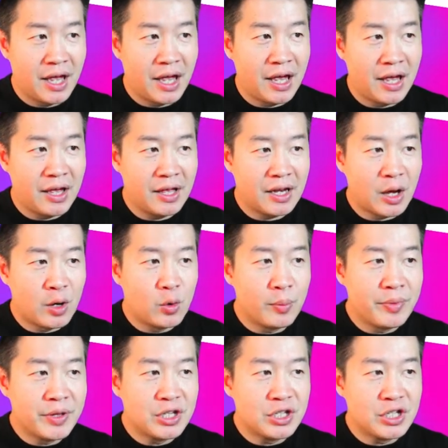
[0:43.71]
And I
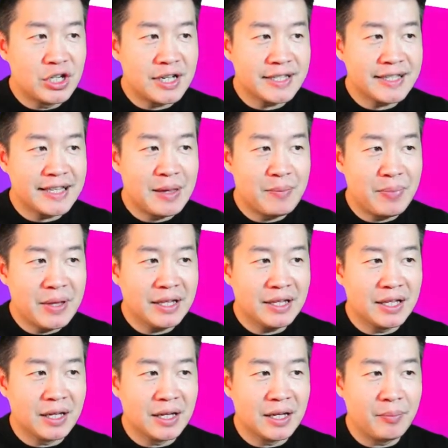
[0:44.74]
will be just
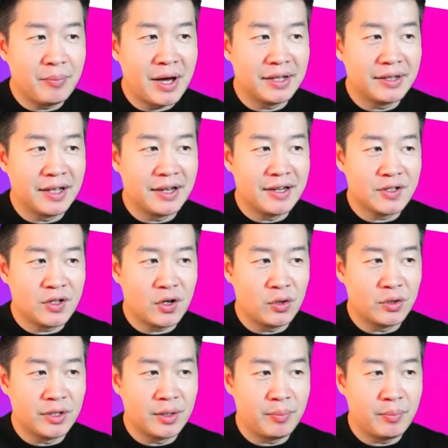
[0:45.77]
keeping the part that is
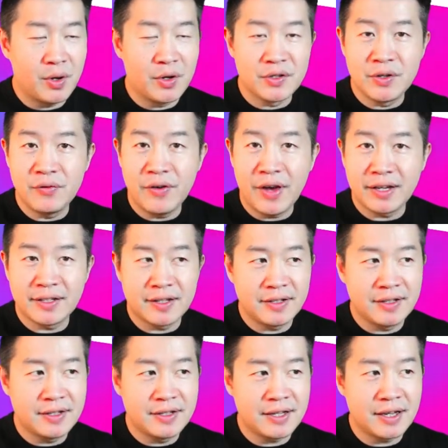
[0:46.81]
on the positive
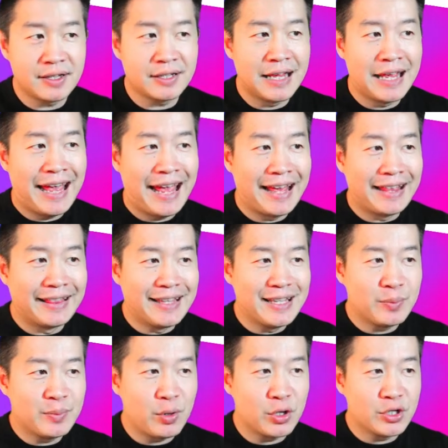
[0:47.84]
x-axis side. And
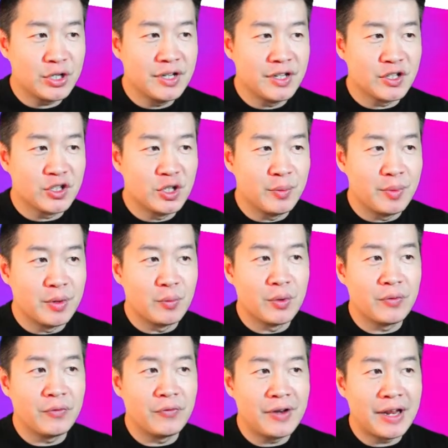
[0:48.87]
this portion is going to be
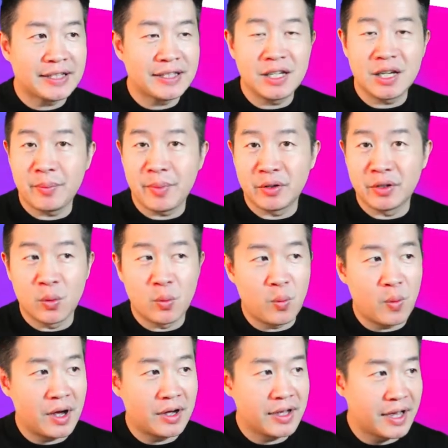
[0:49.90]
reflected about the
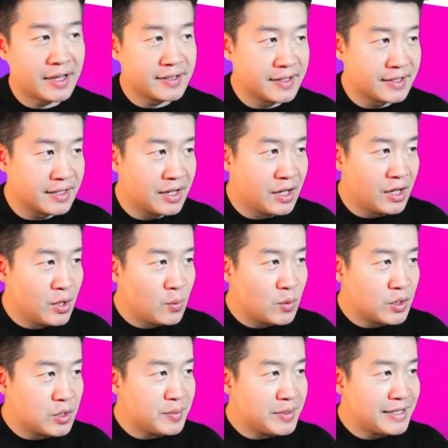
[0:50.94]
y-axis,
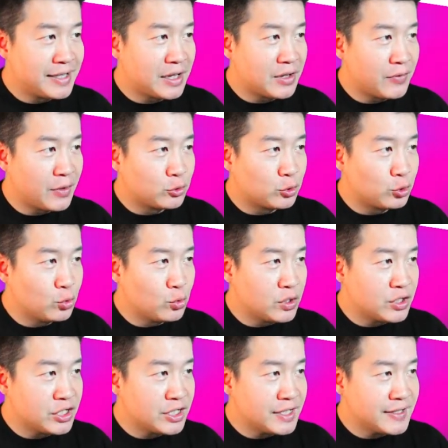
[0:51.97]
which means that if I were to
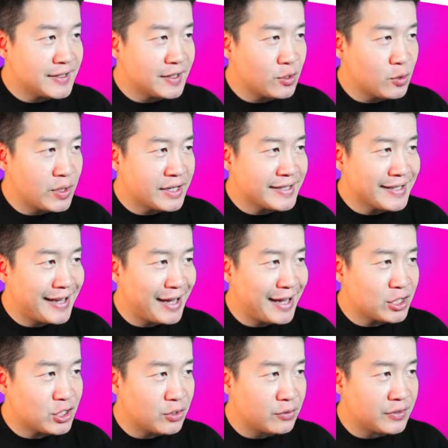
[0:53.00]
do just a quick
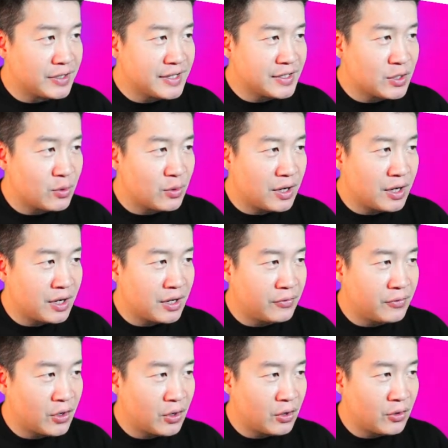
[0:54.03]
sketch of this
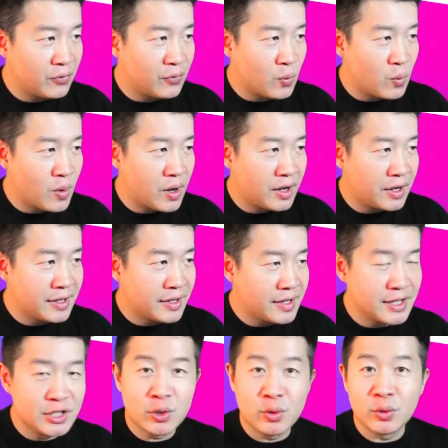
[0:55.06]
graph of y
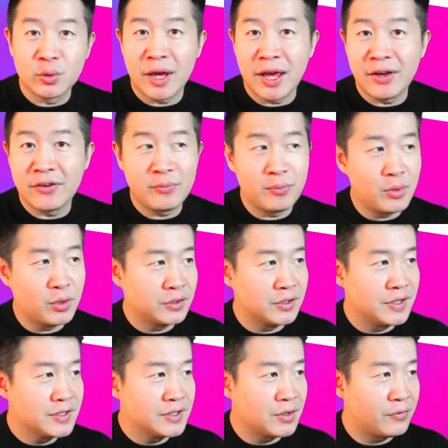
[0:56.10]
is equal to f
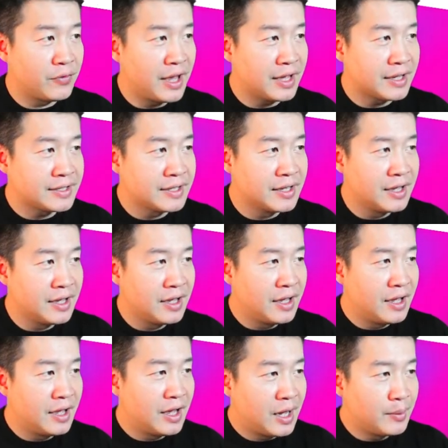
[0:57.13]
modulus of x,
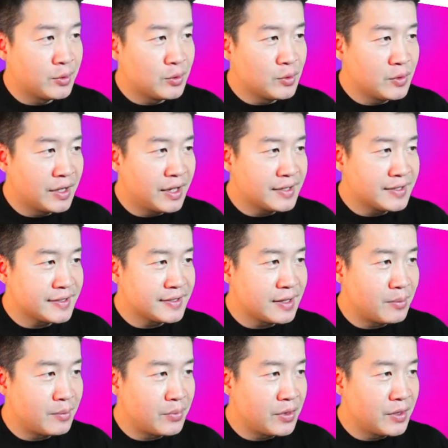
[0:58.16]
I'm going to get
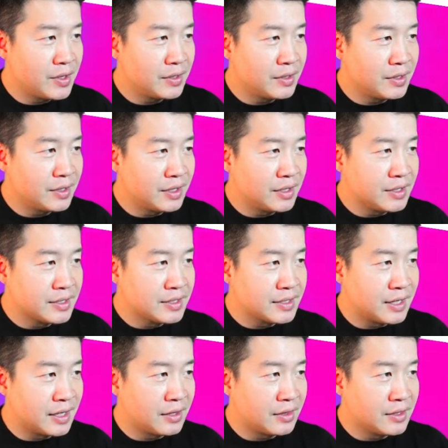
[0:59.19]
something that
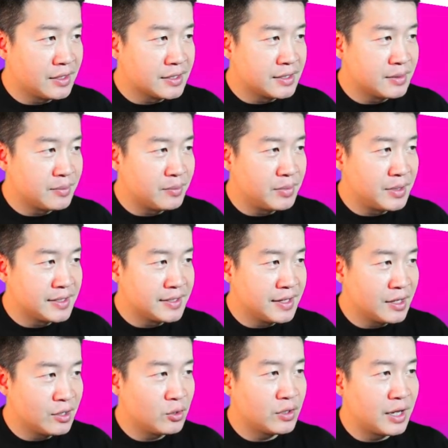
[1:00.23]
is like this. Please
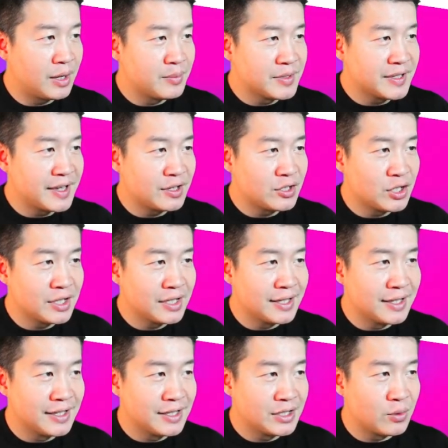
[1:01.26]
take note, I'm
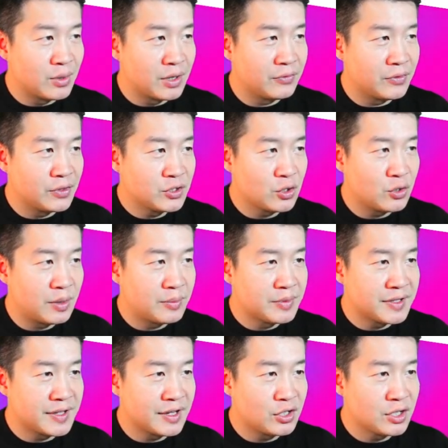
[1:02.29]
sketching this graph. So
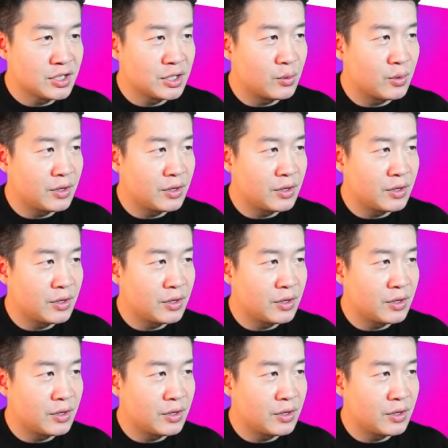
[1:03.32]
I'm sketching the